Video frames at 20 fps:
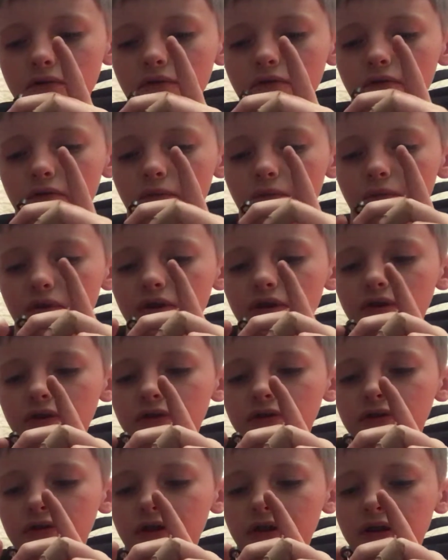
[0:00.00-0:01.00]
From what it looks
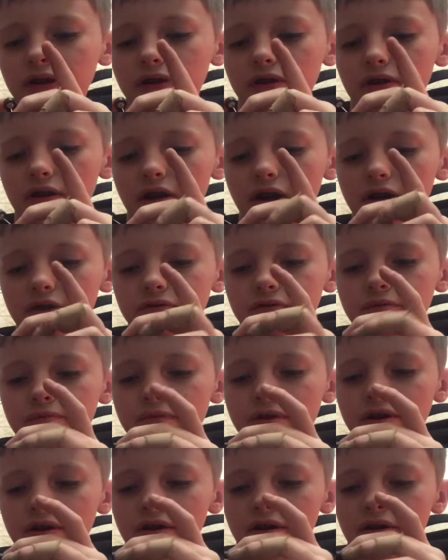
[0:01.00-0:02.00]
like, they're actually
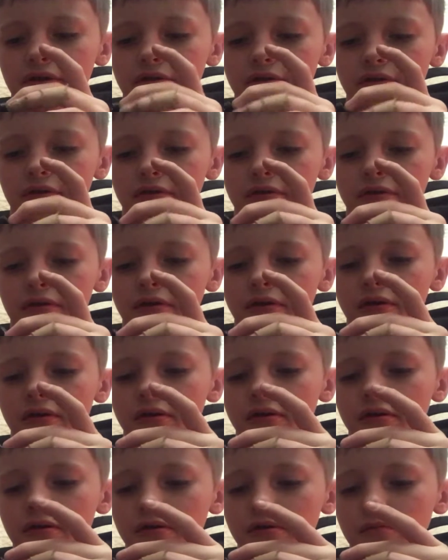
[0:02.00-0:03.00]
bigger. I thought
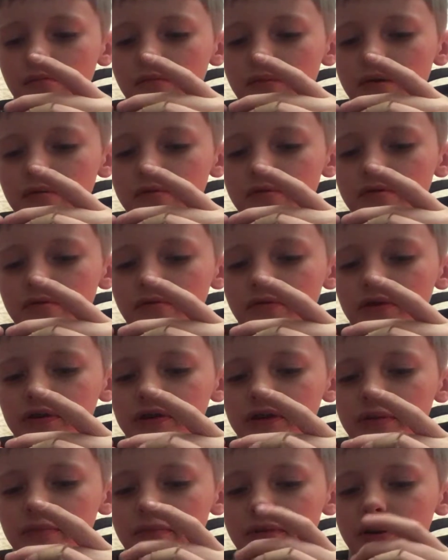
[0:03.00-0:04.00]
maybe the ones I
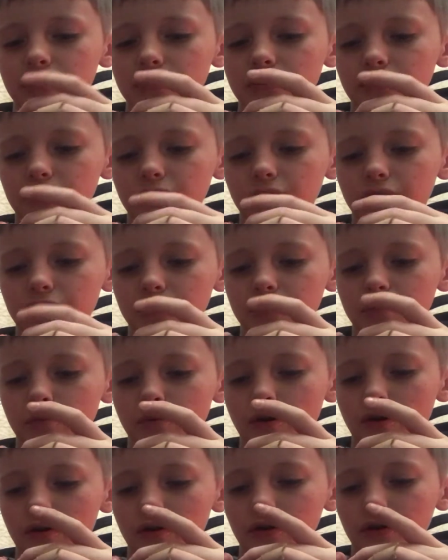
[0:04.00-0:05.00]
measured were
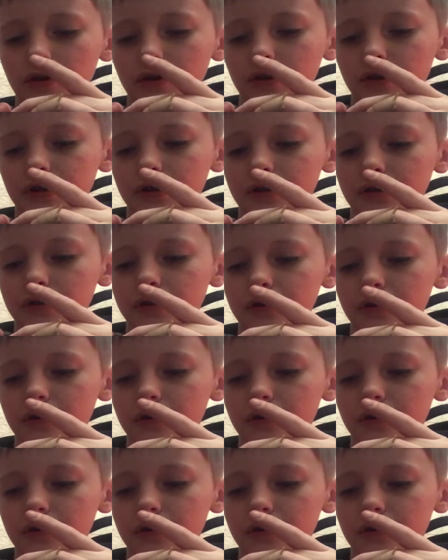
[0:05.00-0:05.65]
smaller than these.